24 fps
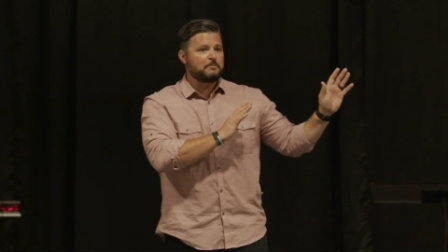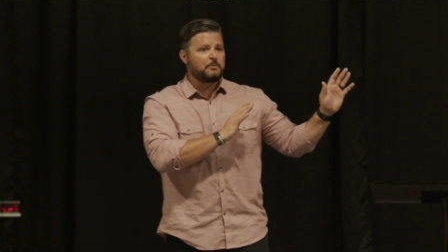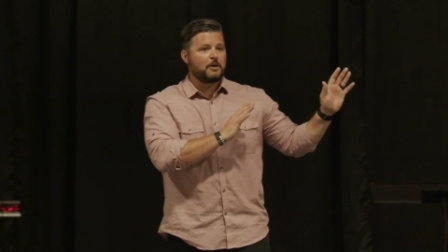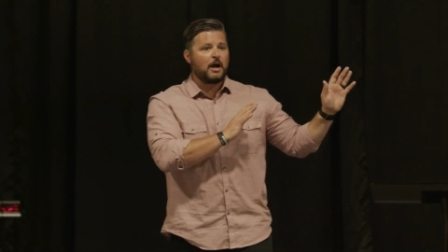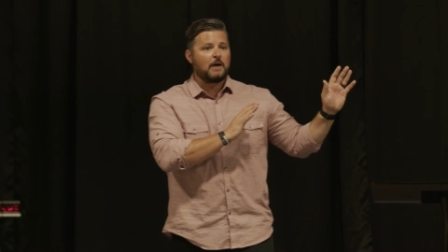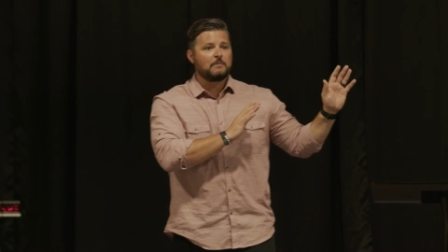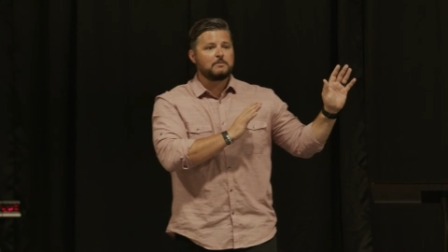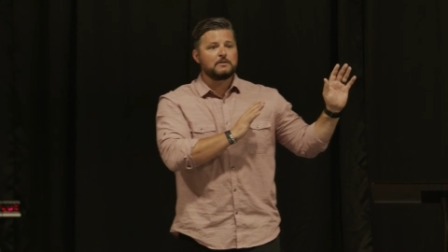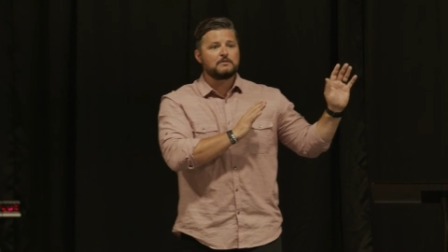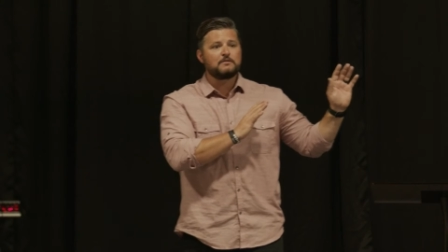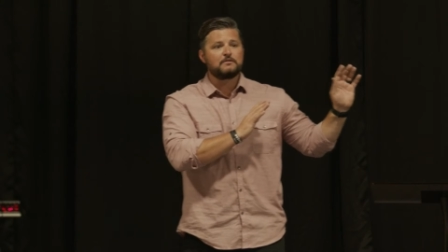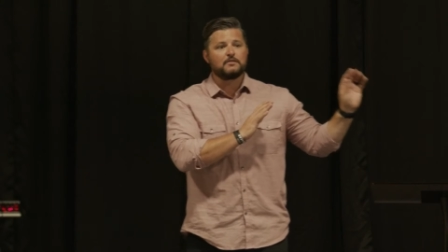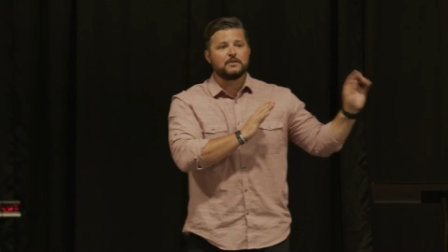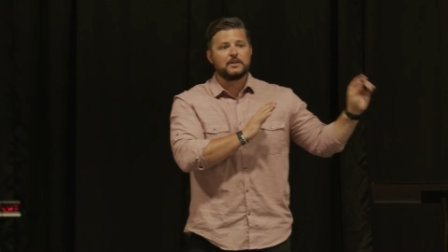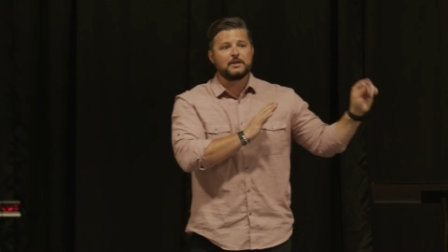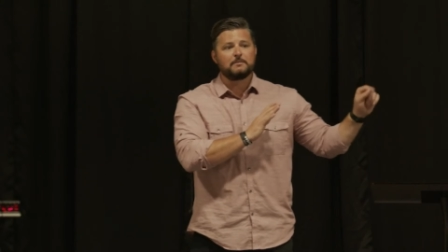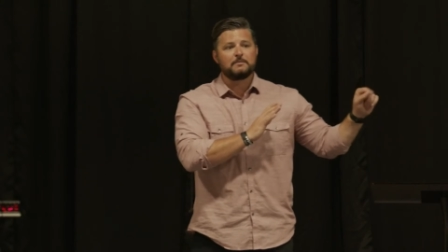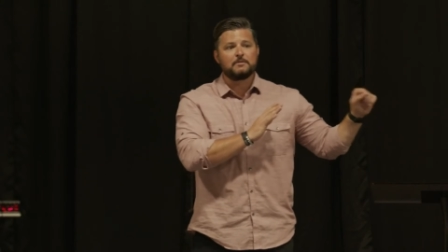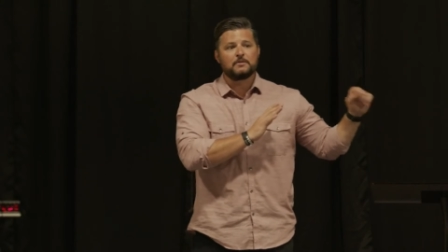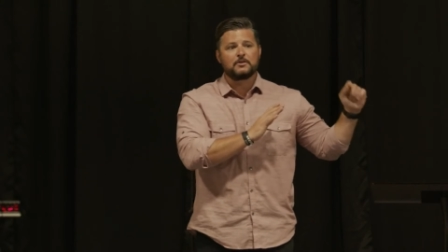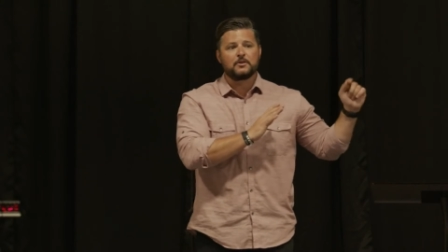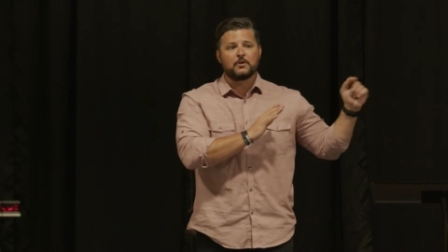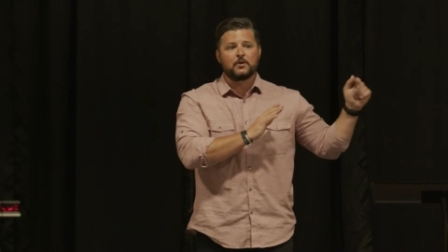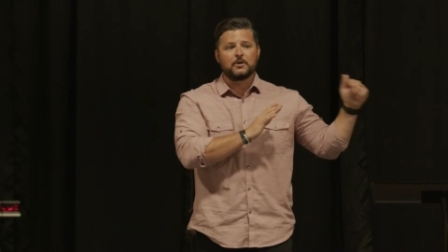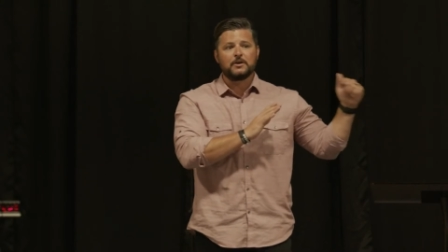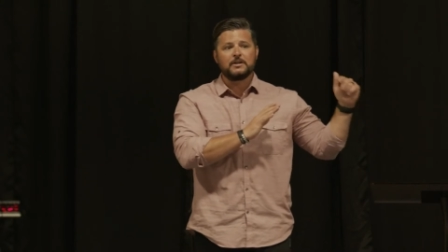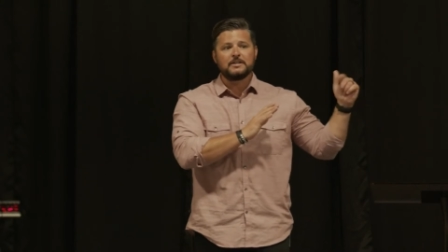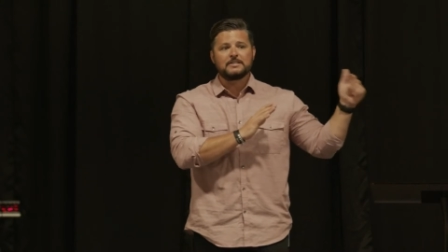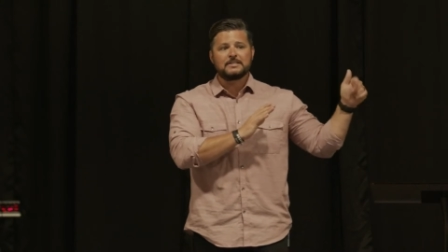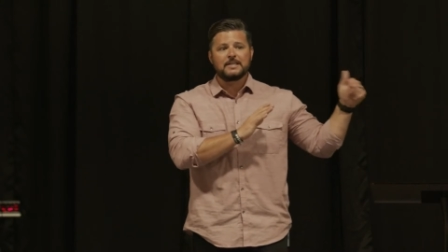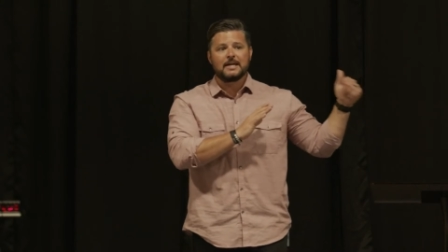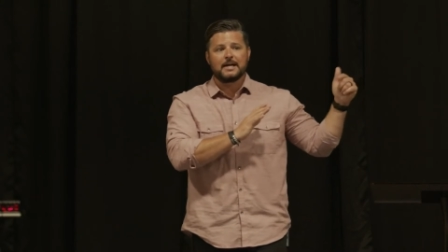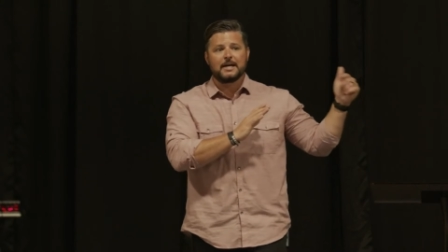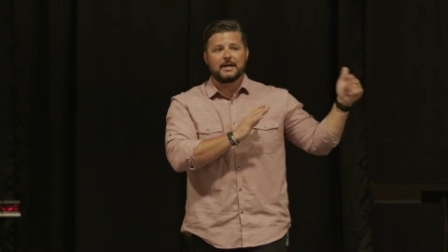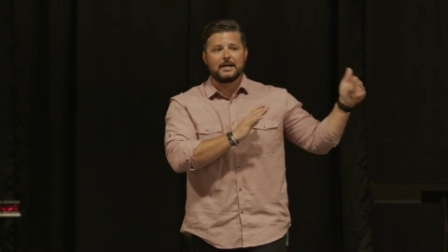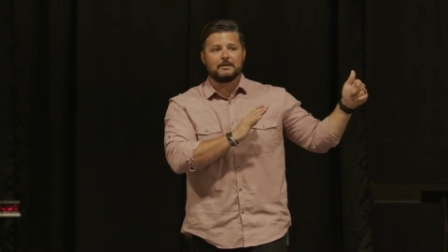It probably flipped
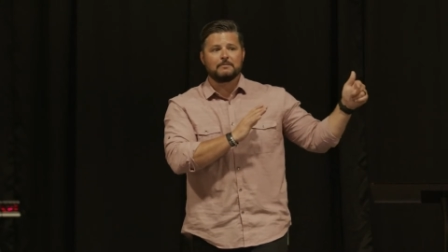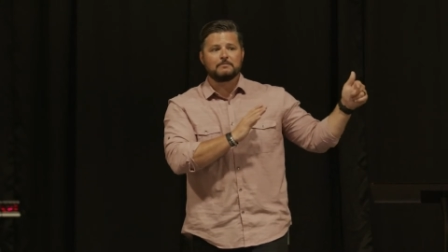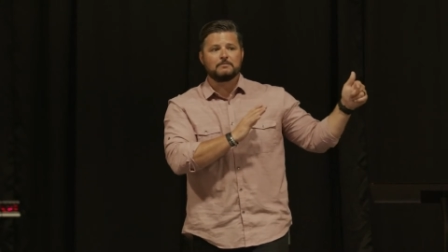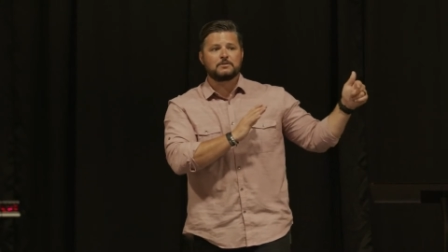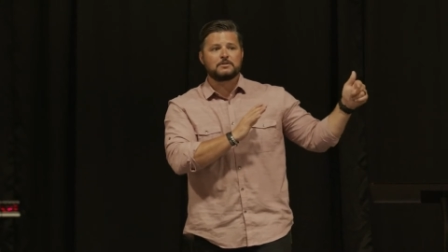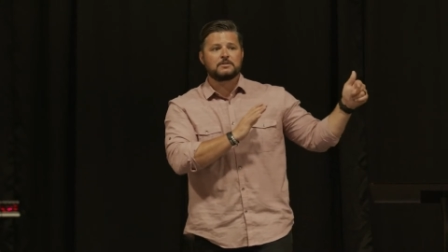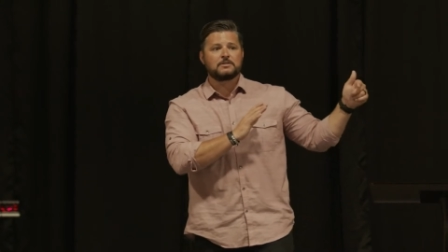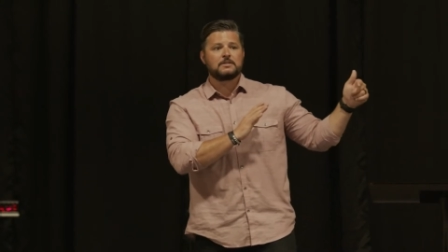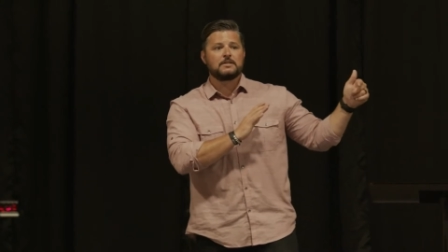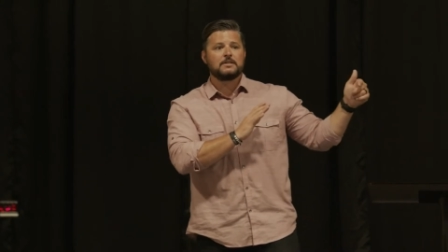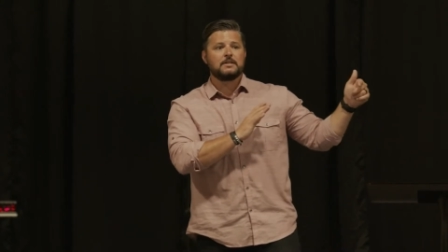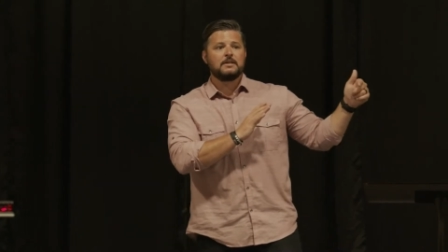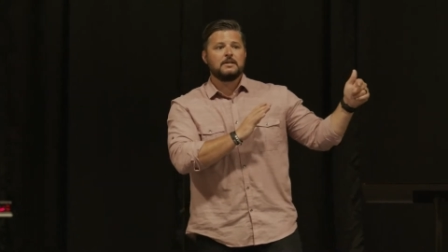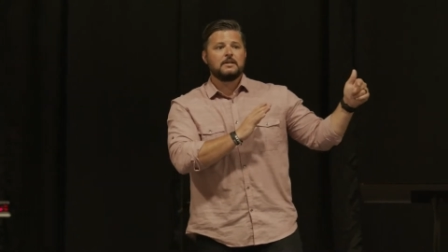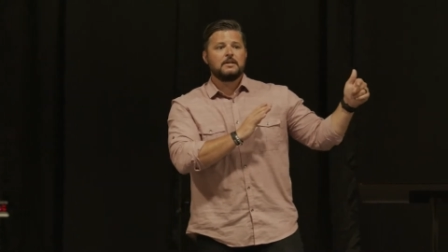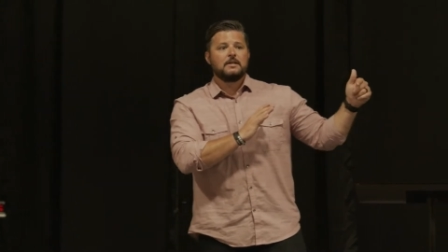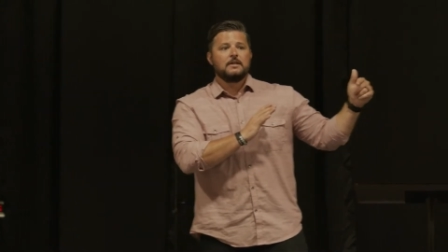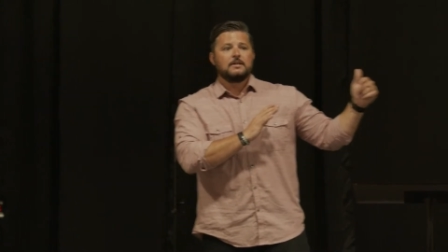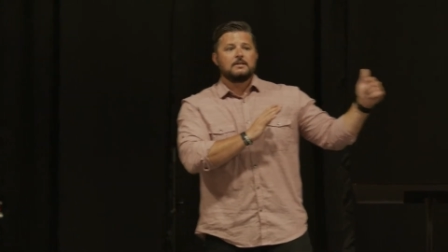30 times